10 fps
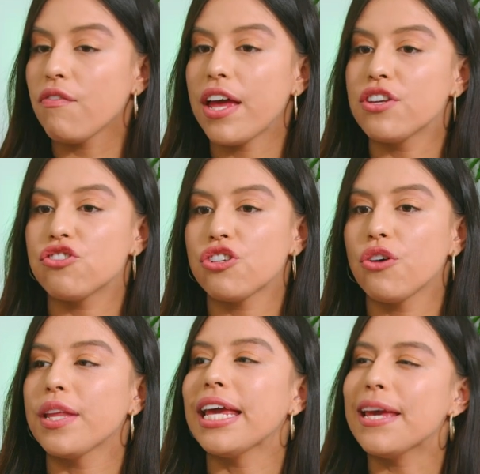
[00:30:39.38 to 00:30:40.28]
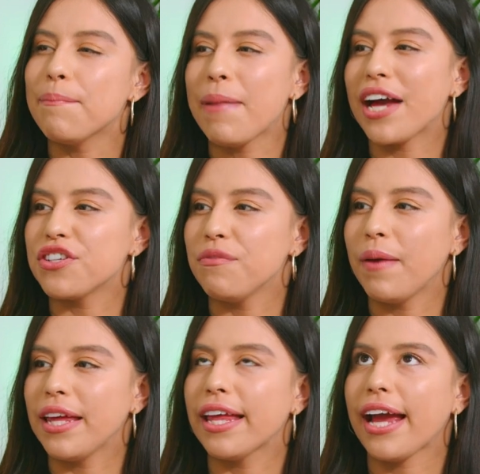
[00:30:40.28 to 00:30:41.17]
and show the impact you
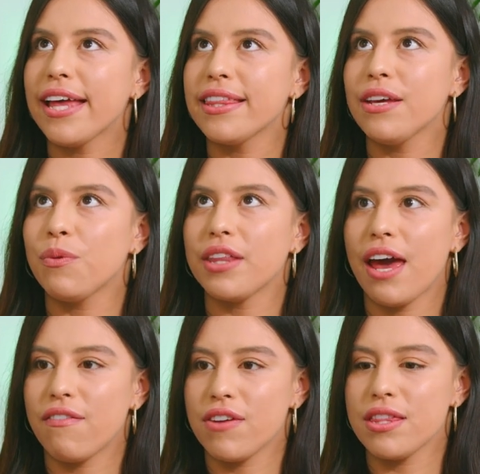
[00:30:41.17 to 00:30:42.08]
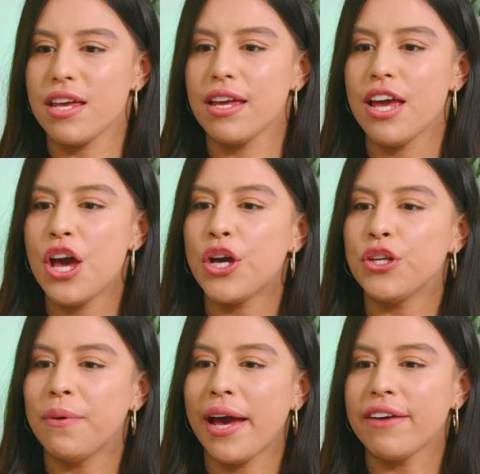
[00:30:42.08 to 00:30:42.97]
made. Like, I think with everything,
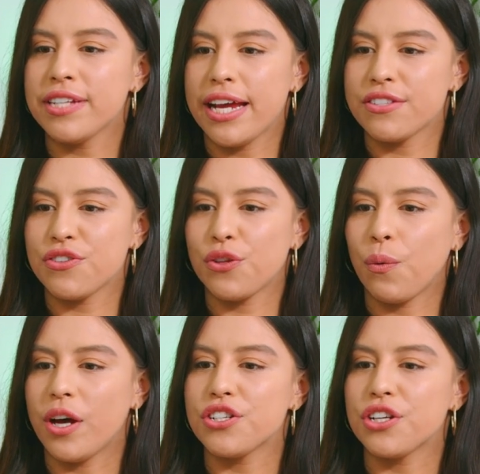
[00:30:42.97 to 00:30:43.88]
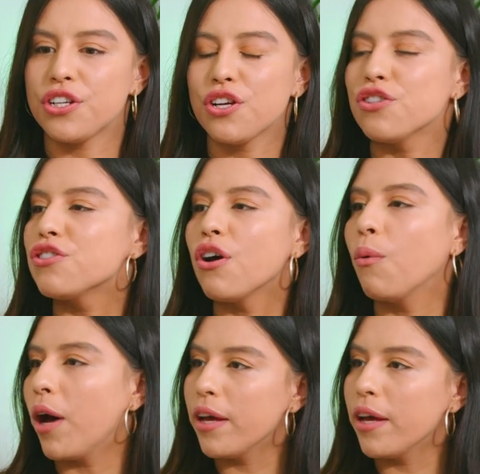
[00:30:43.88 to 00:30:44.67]
you have to answer the question, so what?